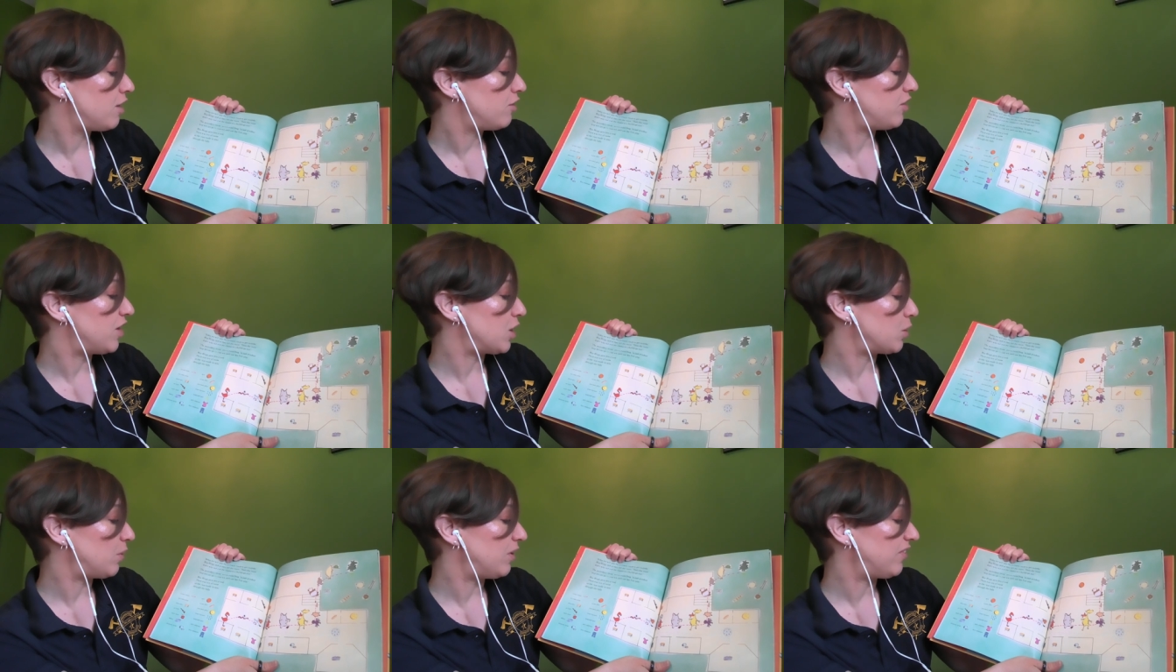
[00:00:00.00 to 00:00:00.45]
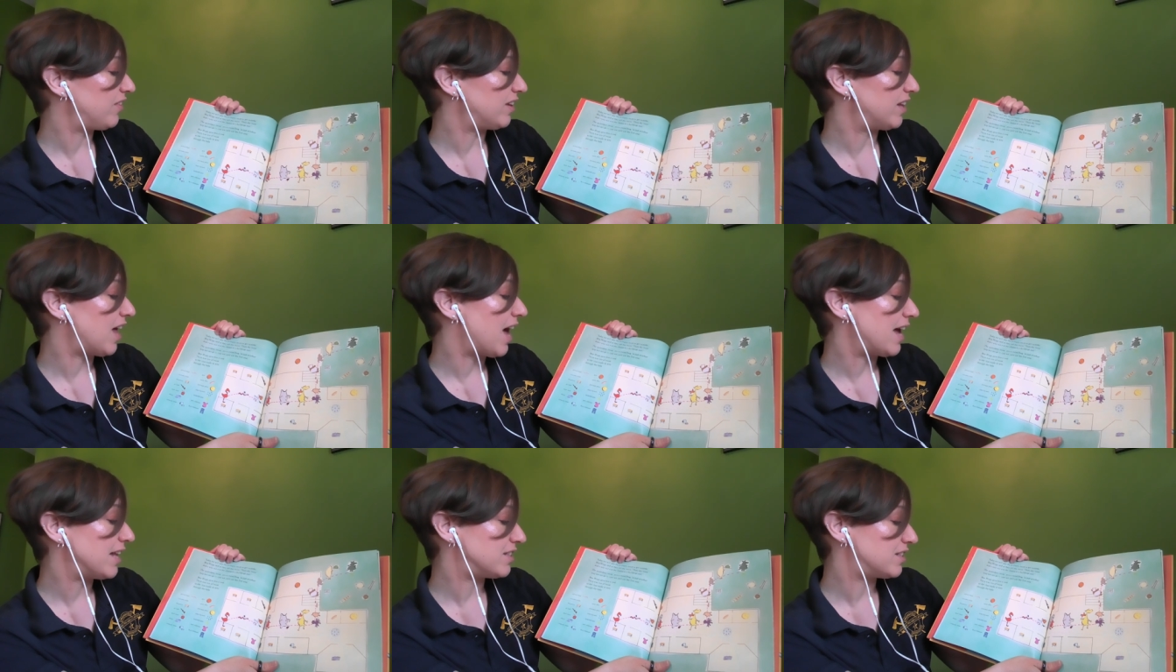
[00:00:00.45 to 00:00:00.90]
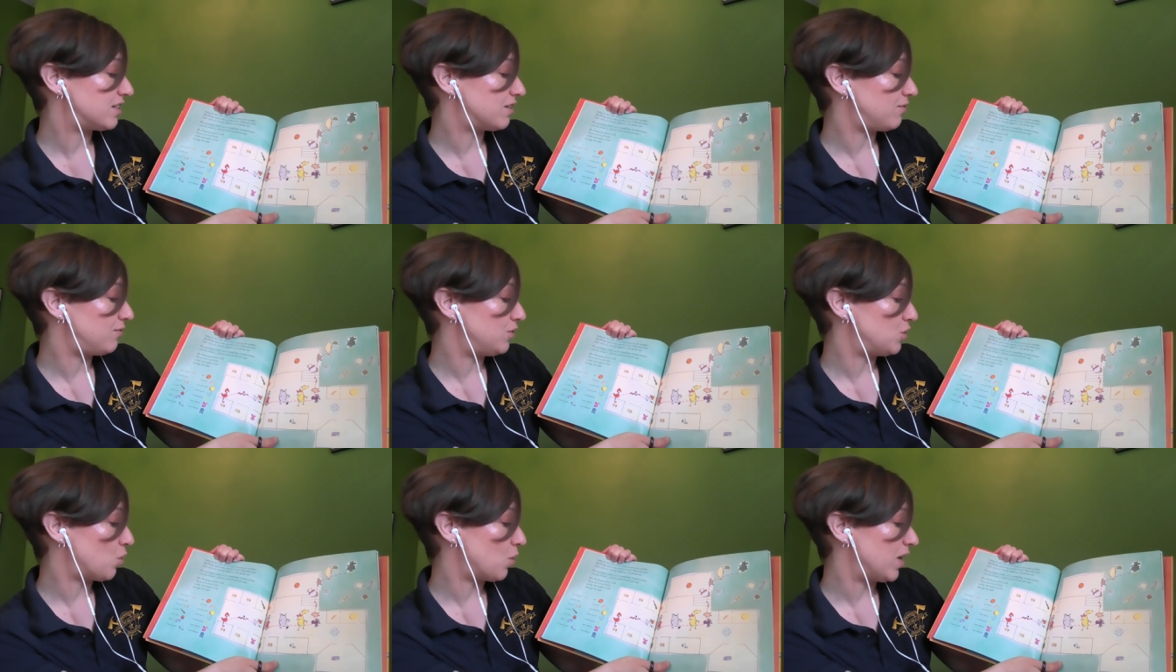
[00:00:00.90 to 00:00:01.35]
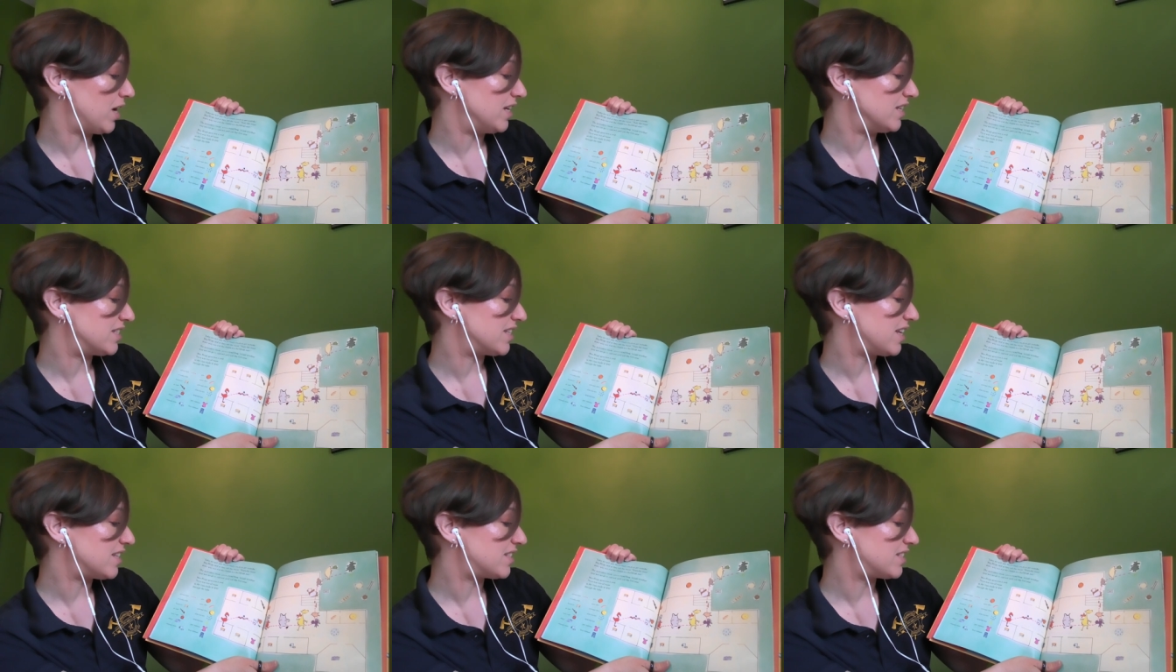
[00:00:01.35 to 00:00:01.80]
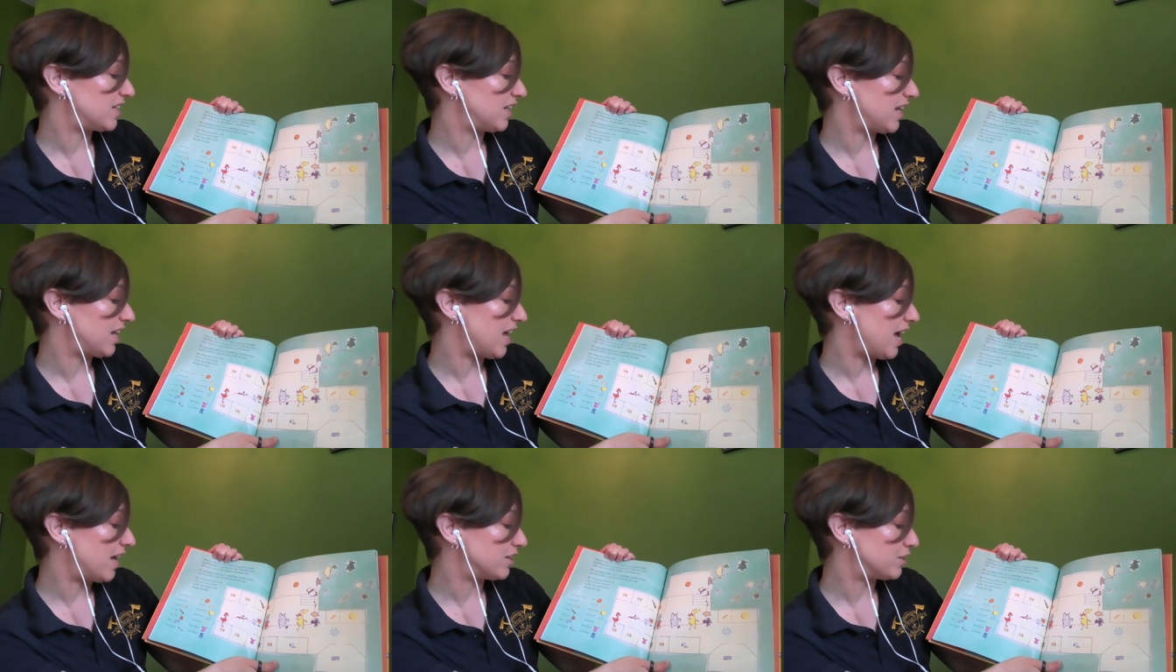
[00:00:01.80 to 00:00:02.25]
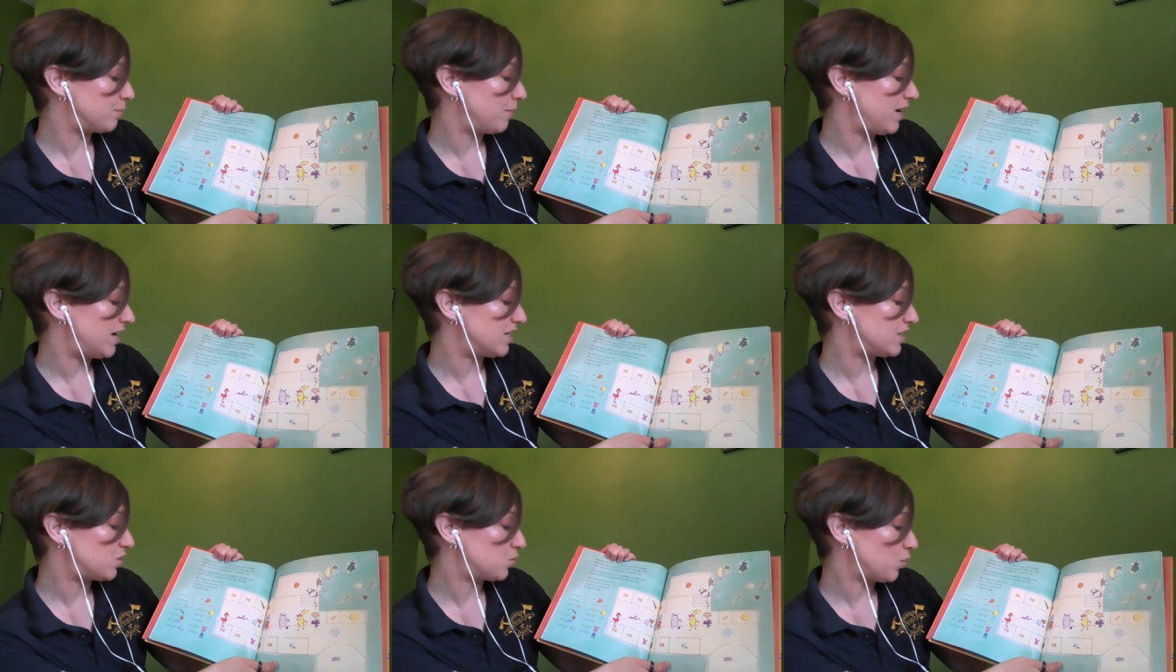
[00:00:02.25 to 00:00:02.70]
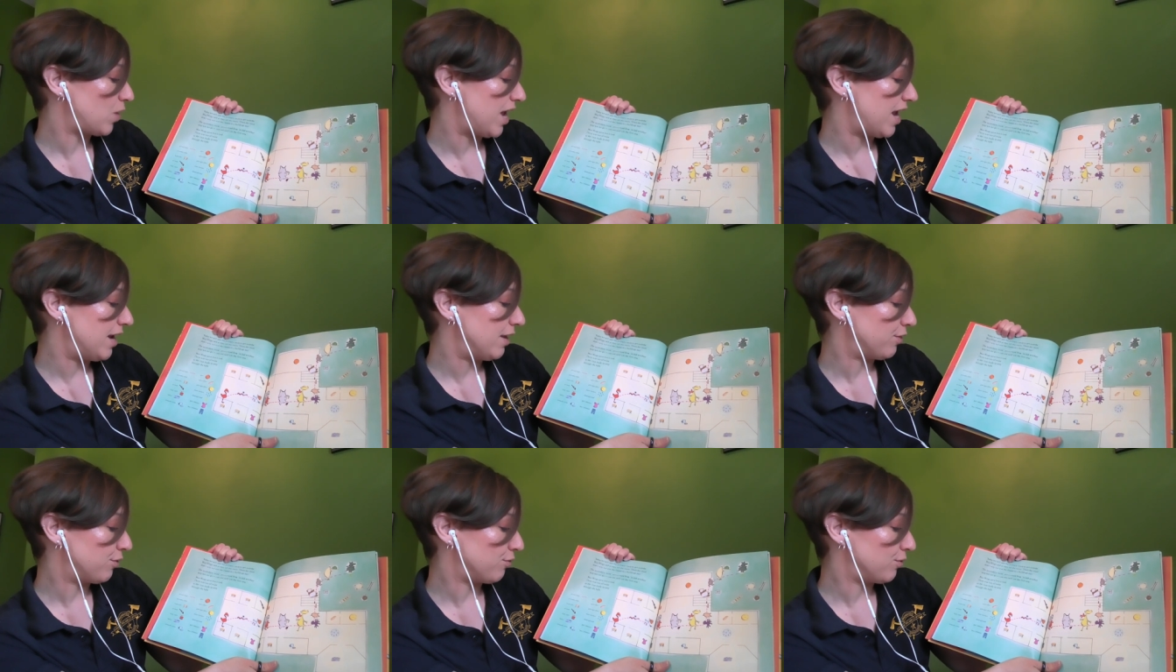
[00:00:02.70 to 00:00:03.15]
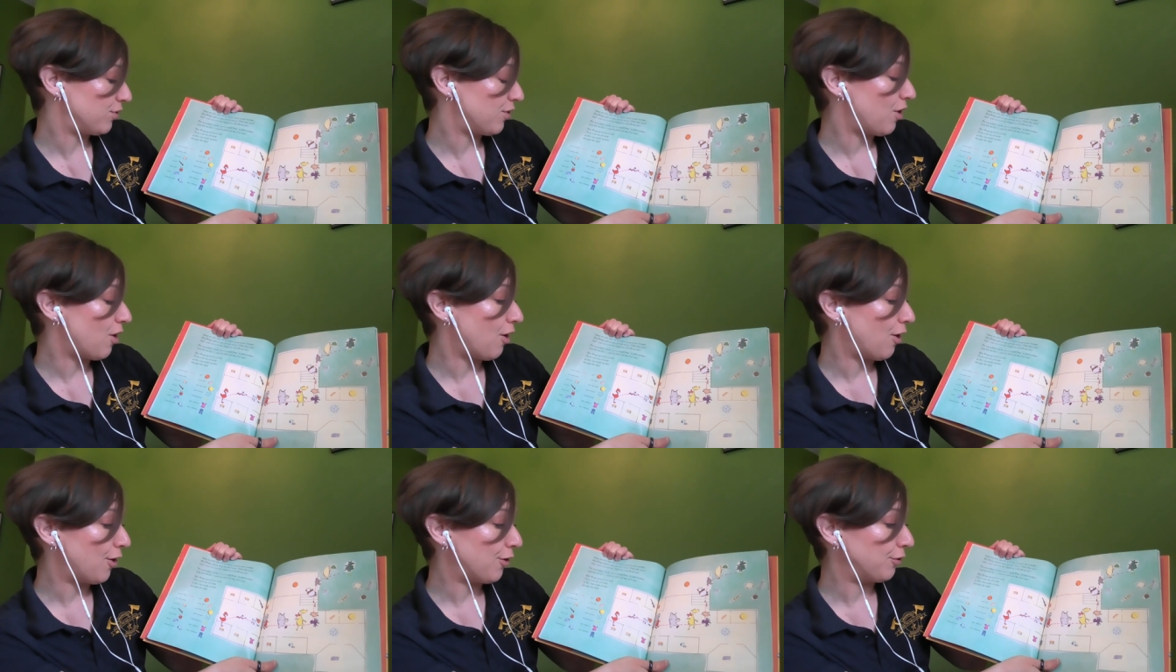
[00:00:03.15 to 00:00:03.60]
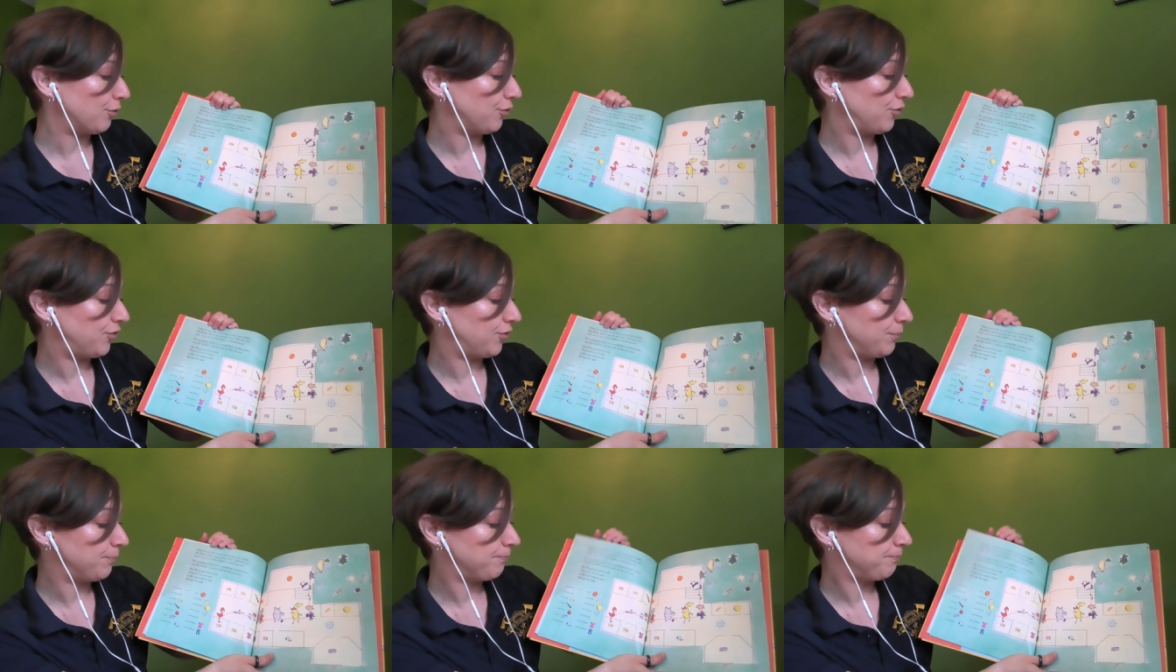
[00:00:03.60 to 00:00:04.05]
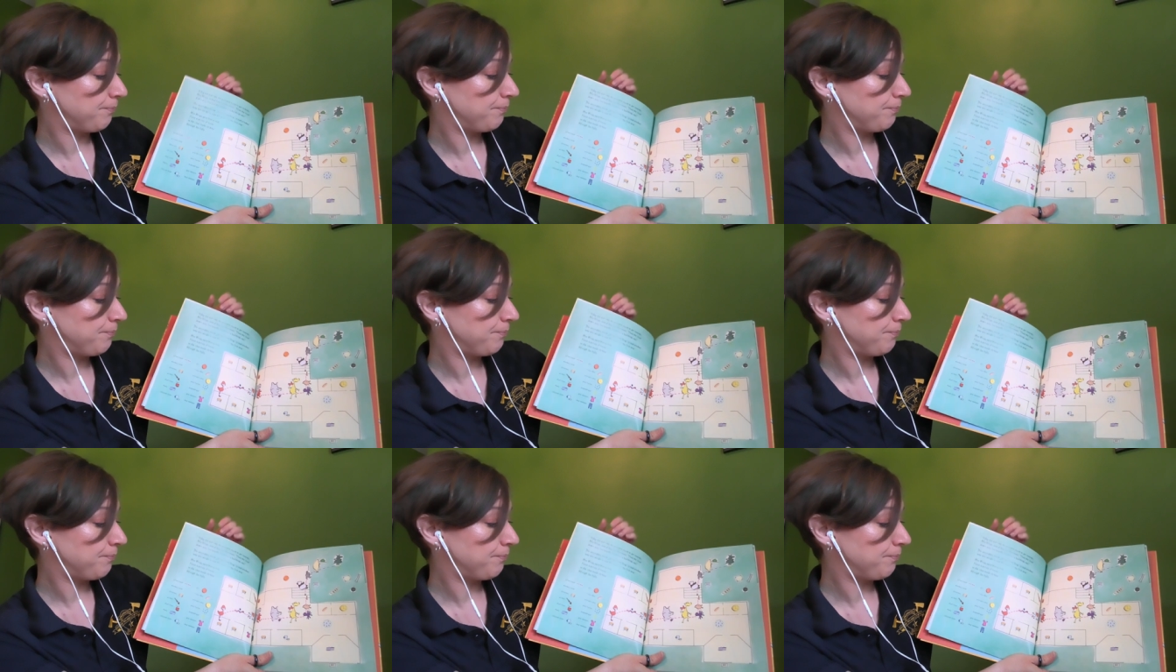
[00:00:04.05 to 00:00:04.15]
There was lots of noise as the class made its way through the halls.